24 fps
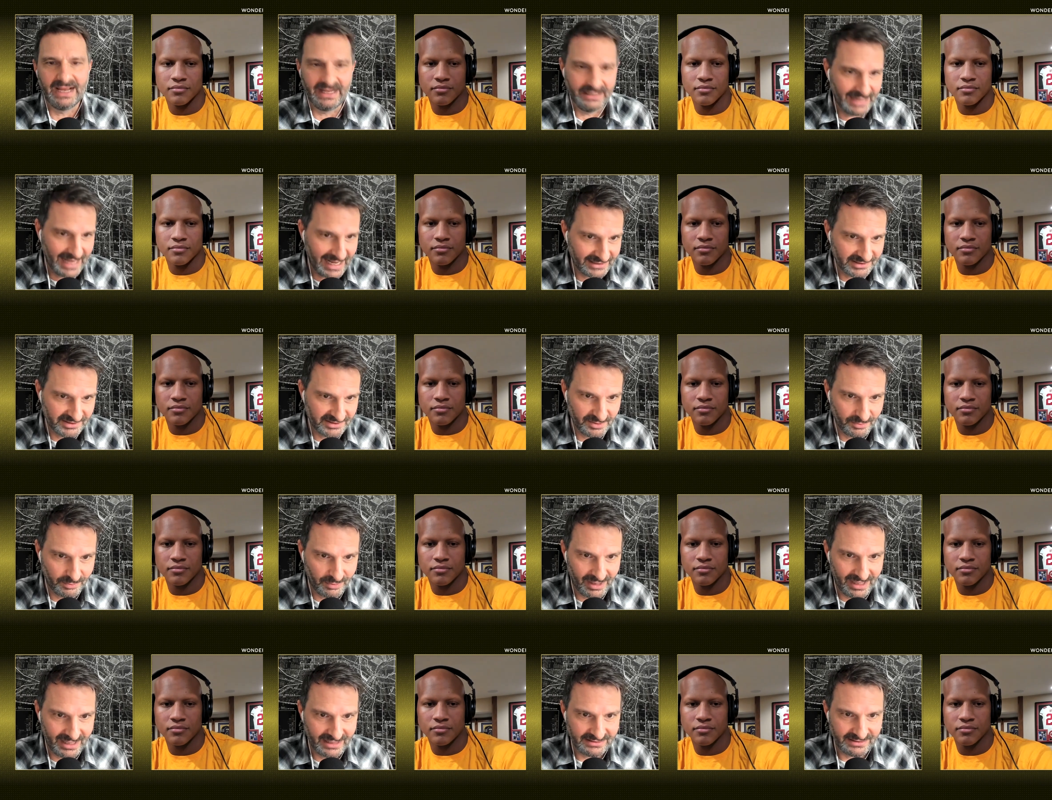Speaker 1: And not
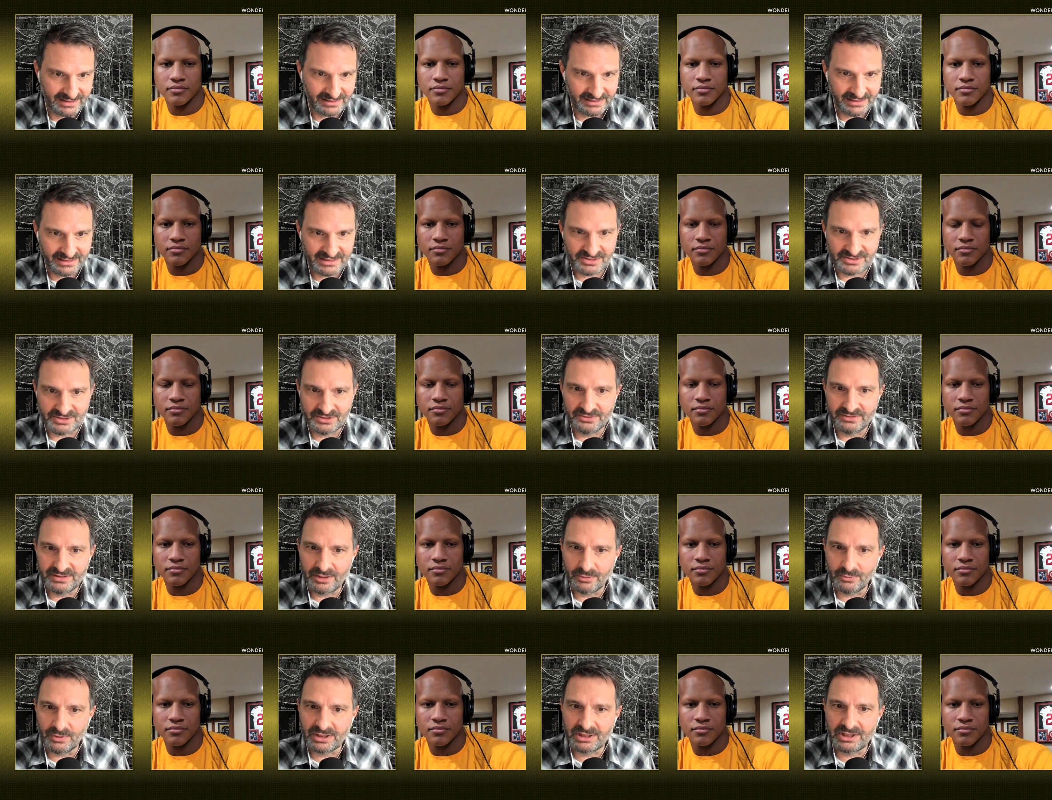surprisingly, soon
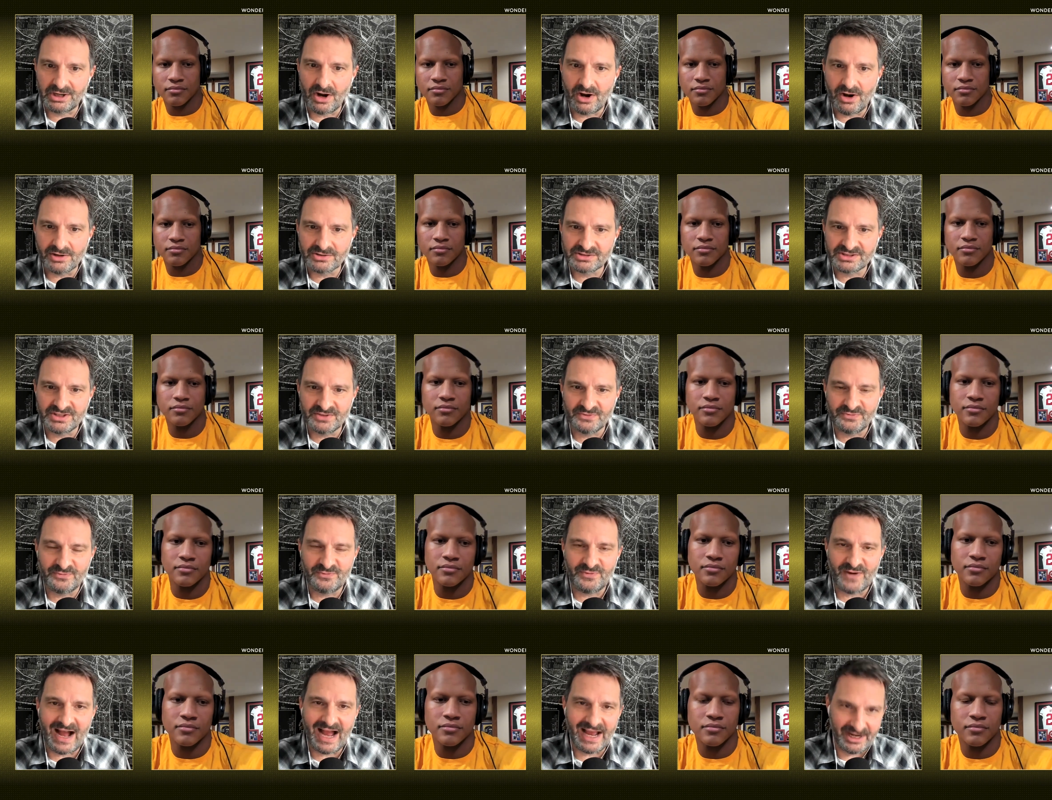there were calls to
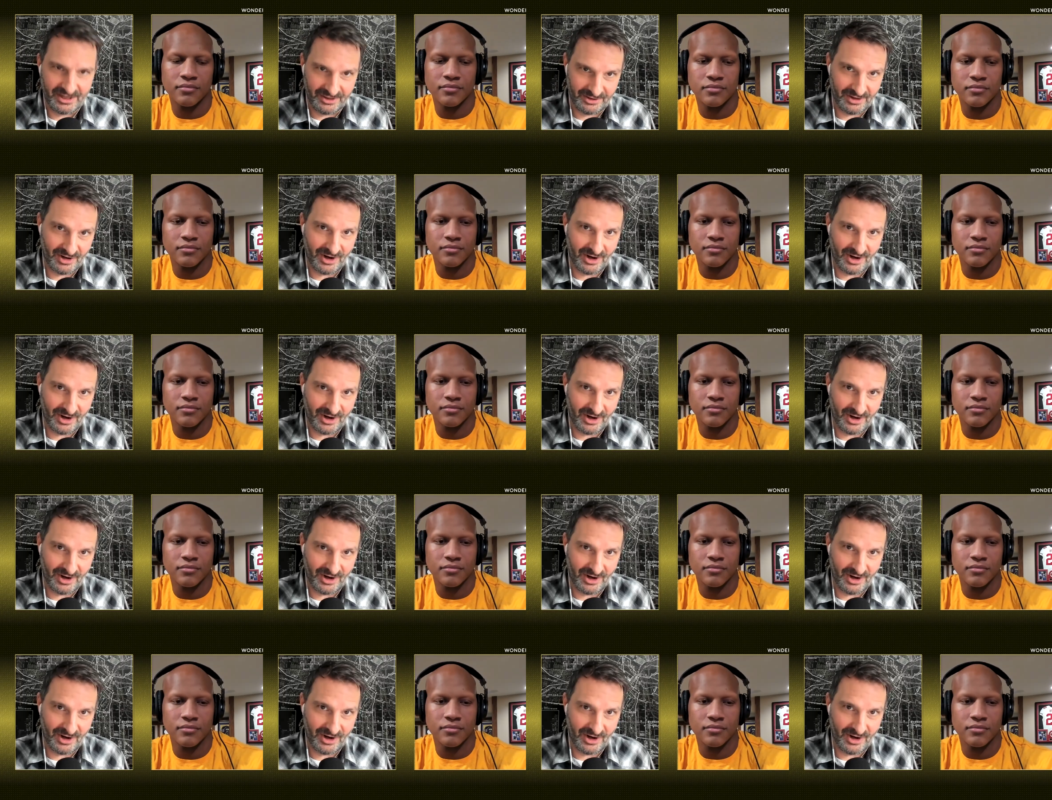fire